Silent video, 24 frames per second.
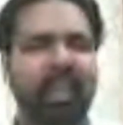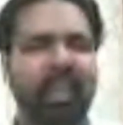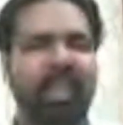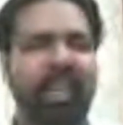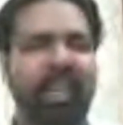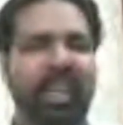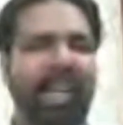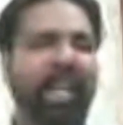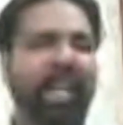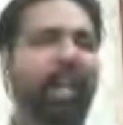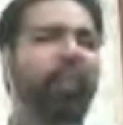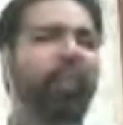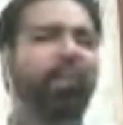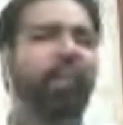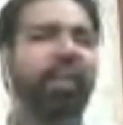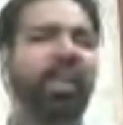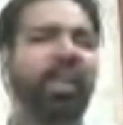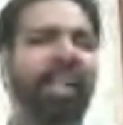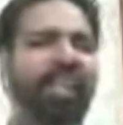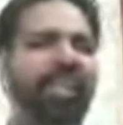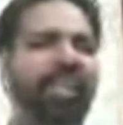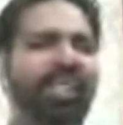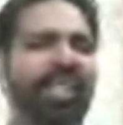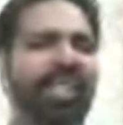If,
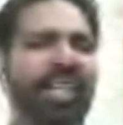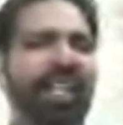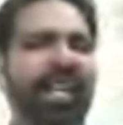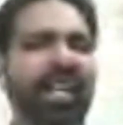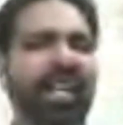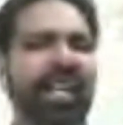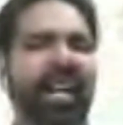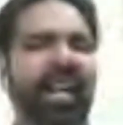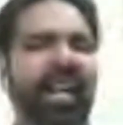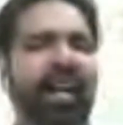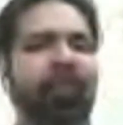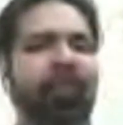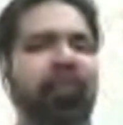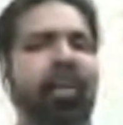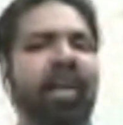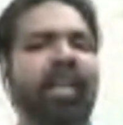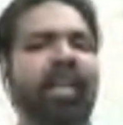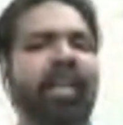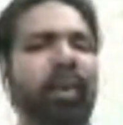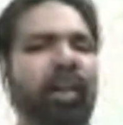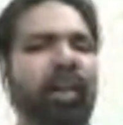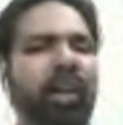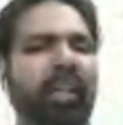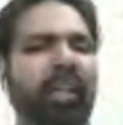let's say, Ambani
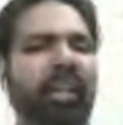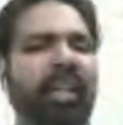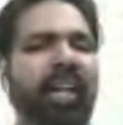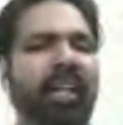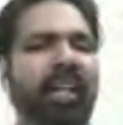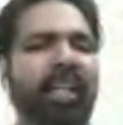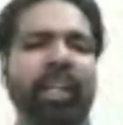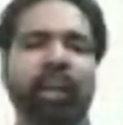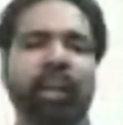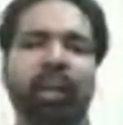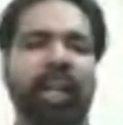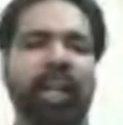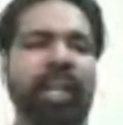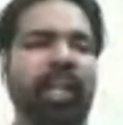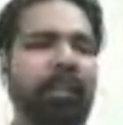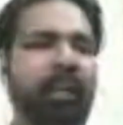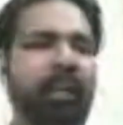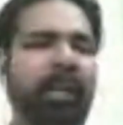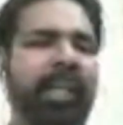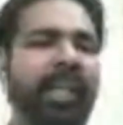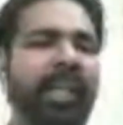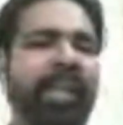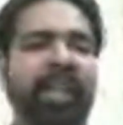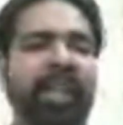or Adani or
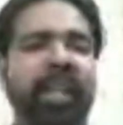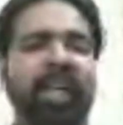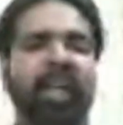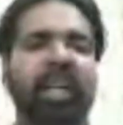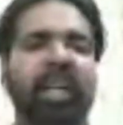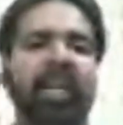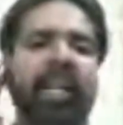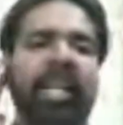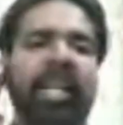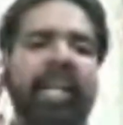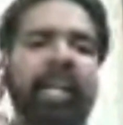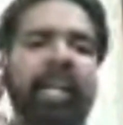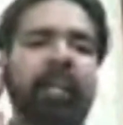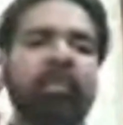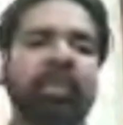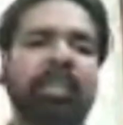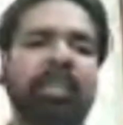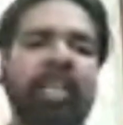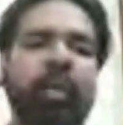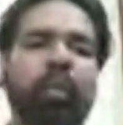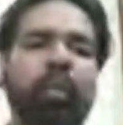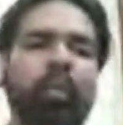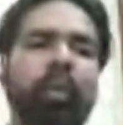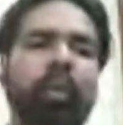anybody claims
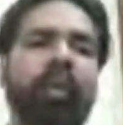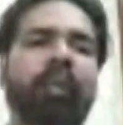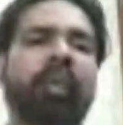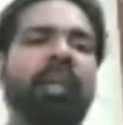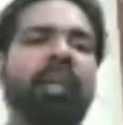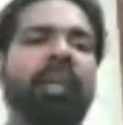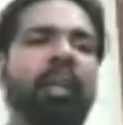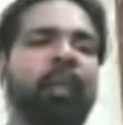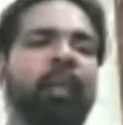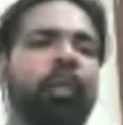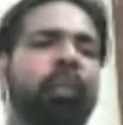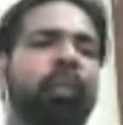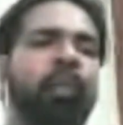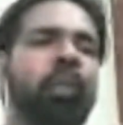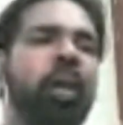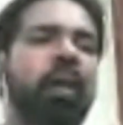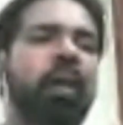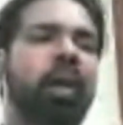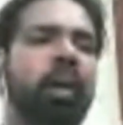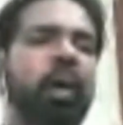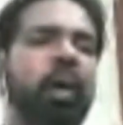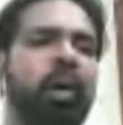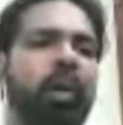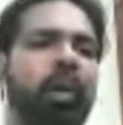that we will give
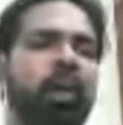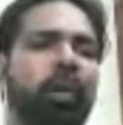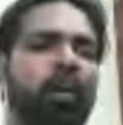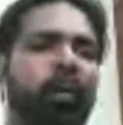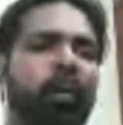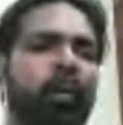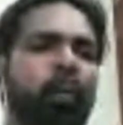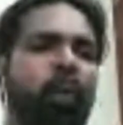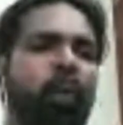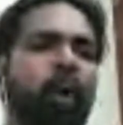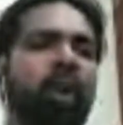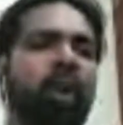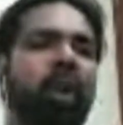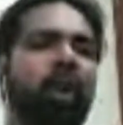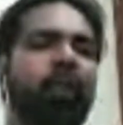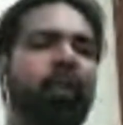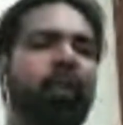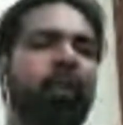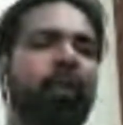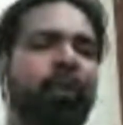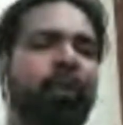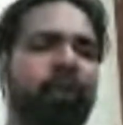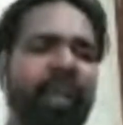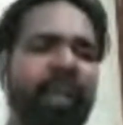uh, water for
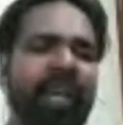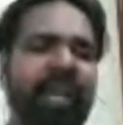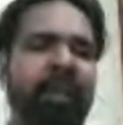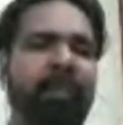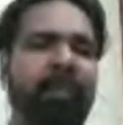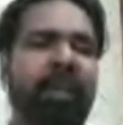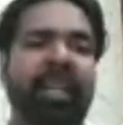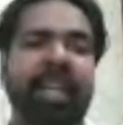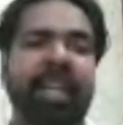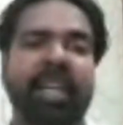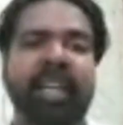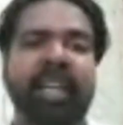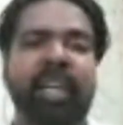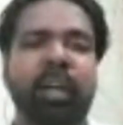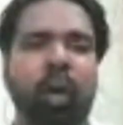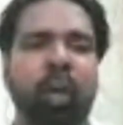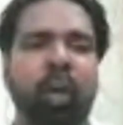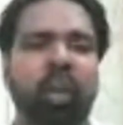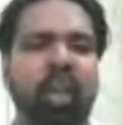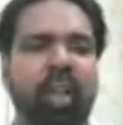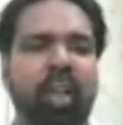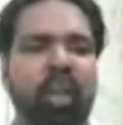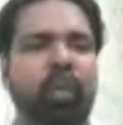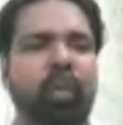free by taking all
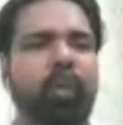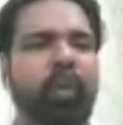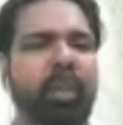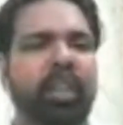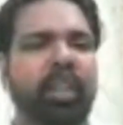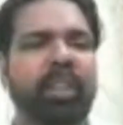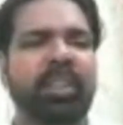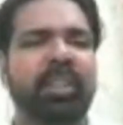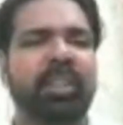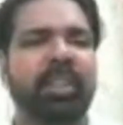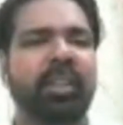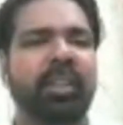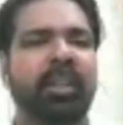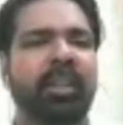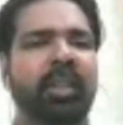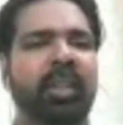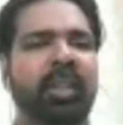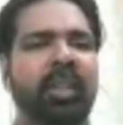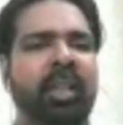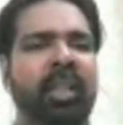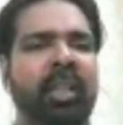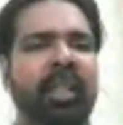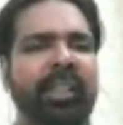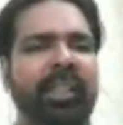the rivers,
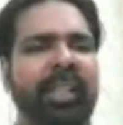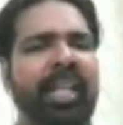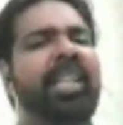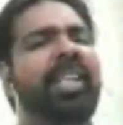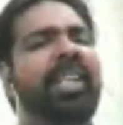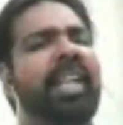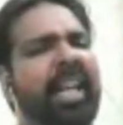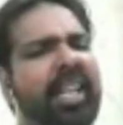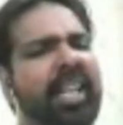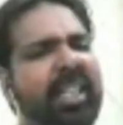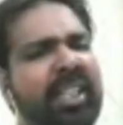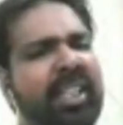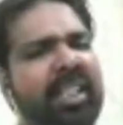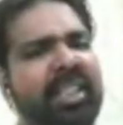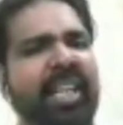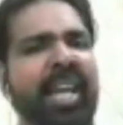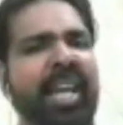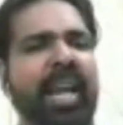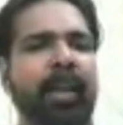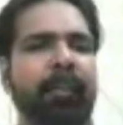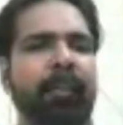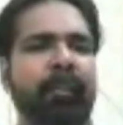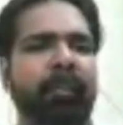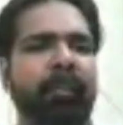then that is a
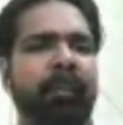scam.